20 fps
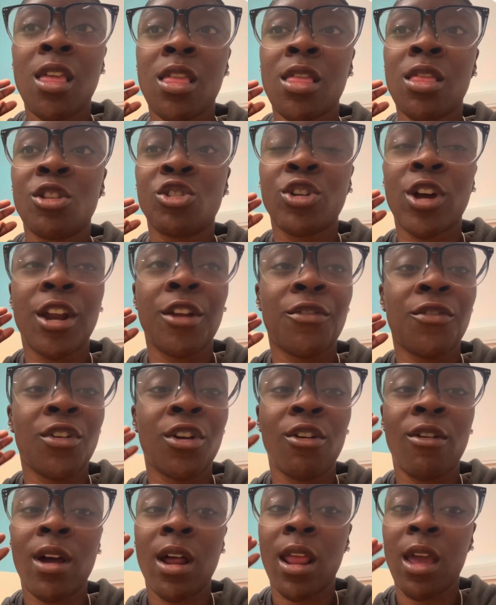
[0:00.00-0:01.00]
trying to
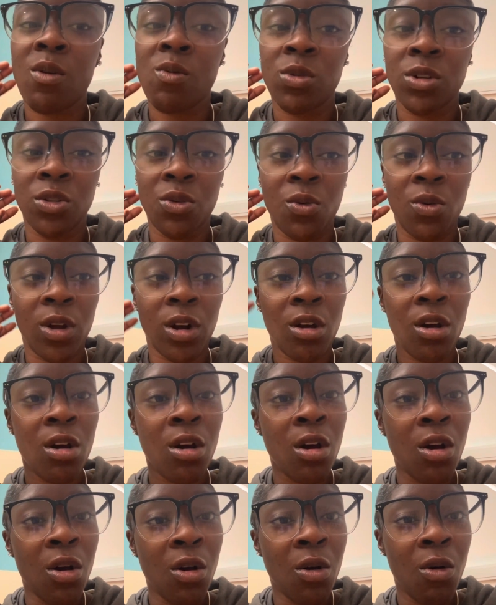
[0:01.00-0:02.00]
figure out like what's going
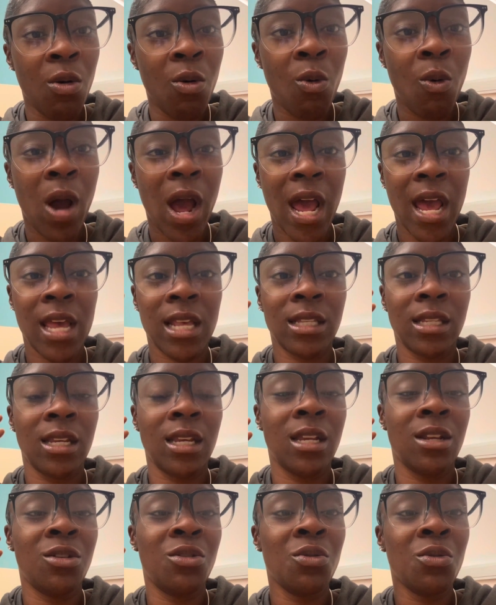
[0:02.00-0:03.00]
on, why is
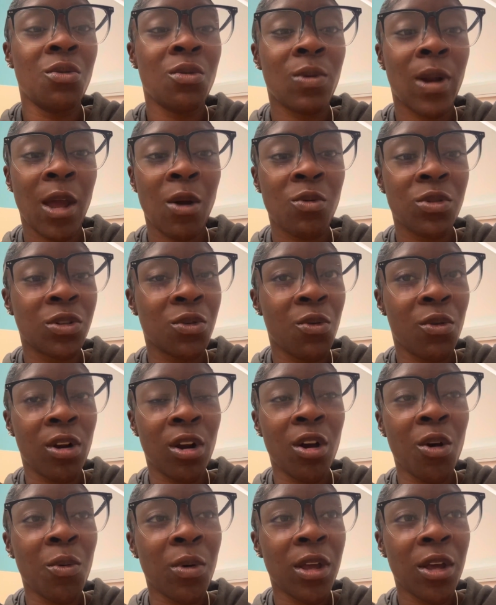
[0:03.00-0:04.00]
he doing, like what's going
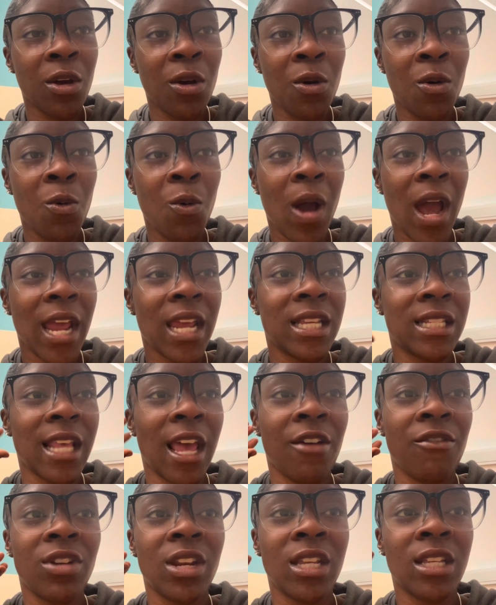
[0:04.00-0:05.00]
on with him, why he's
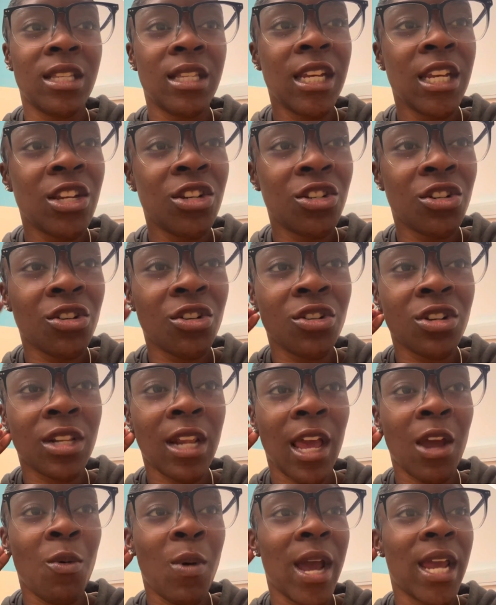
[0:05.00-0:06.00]
having these seizures,
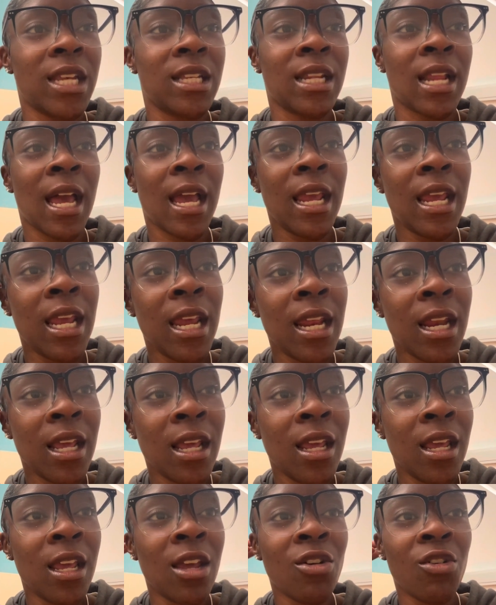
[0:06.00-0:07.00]
like why he's not
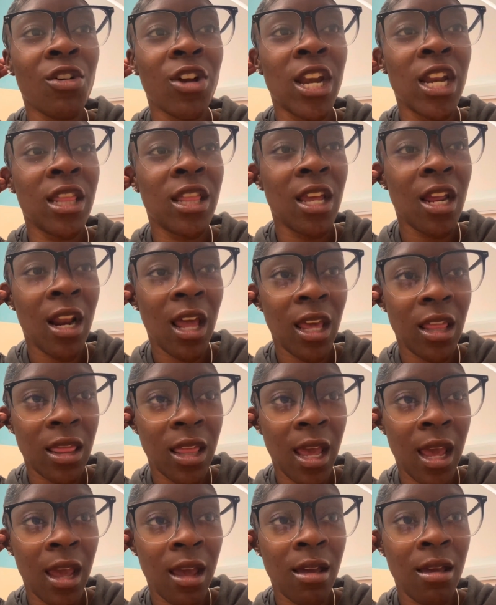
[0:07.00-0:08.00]
eating or anything like
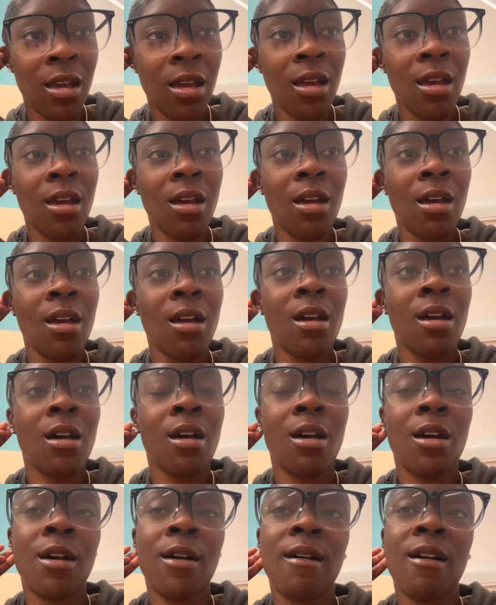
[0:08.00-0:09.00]
that.
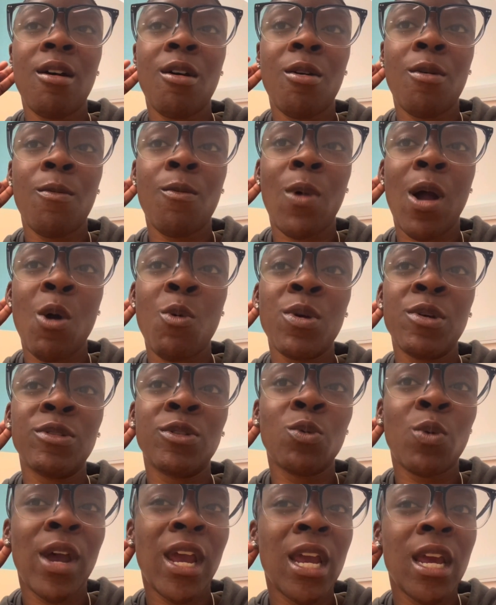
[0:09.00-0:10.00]
While we was
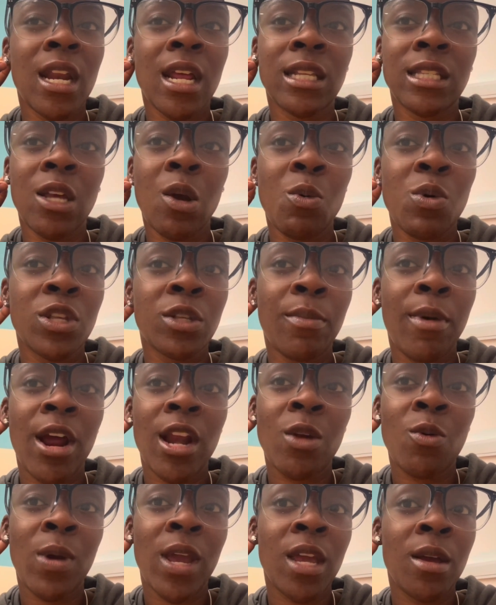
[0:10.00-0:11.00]
waiting, I said we was probably
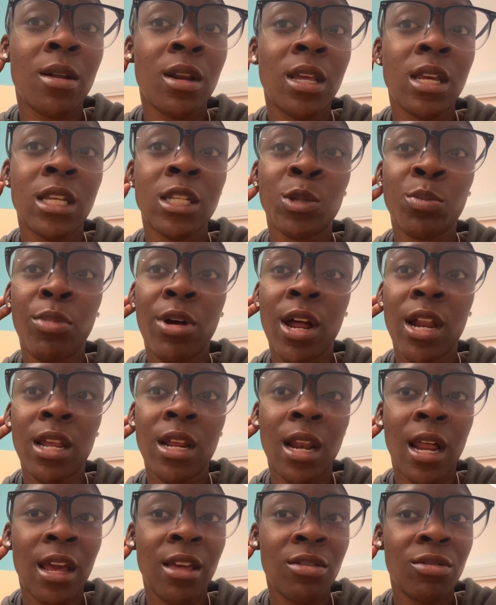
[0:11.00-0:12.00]
waiting at least probably
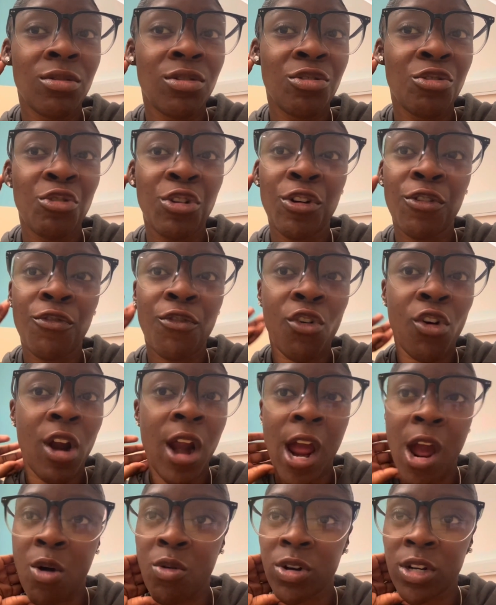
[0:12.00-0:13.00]
like 3 to 4
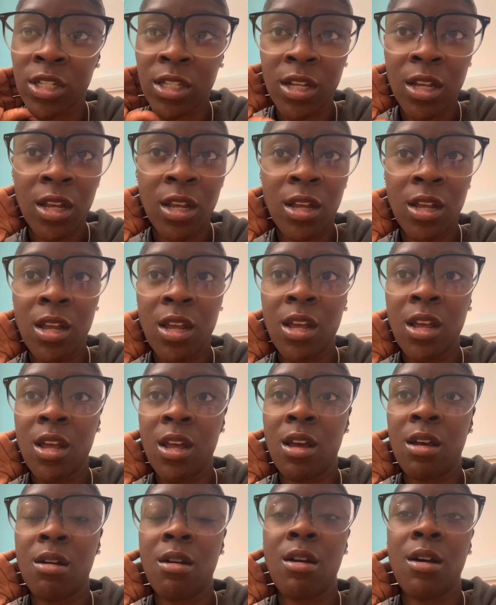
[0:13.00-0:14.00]
hours.
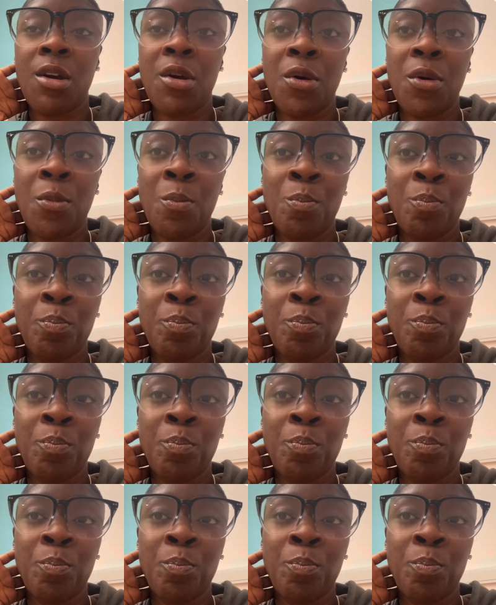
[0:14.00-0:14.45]
A